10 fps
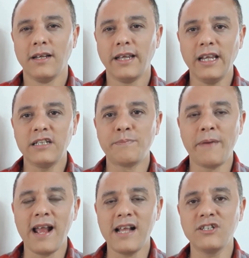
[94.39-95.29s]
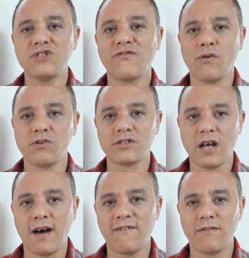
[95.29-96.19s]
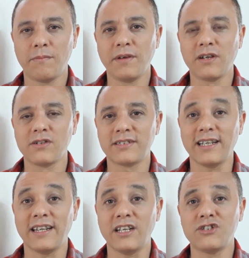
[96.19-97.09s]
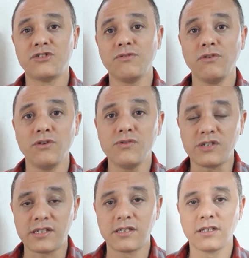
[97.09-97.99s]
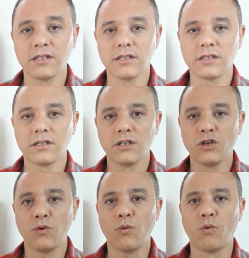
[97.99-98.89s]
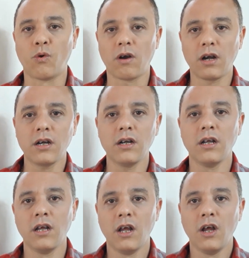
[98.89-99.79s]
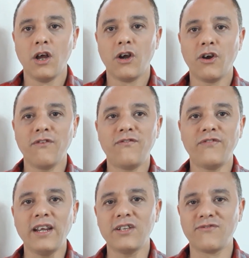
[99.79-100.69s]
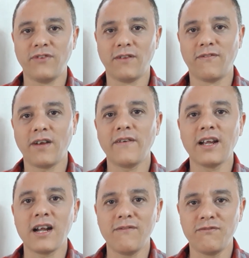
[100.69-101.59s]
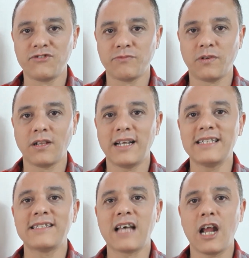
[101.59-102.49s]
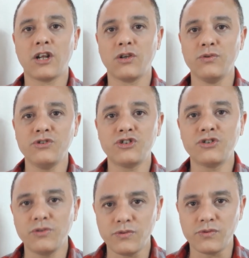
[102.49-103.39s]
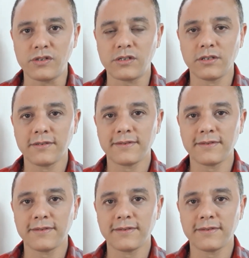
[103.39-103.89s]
his pants falls off because it is too loose. Or, her feet feel very comfortable inside loose shoes.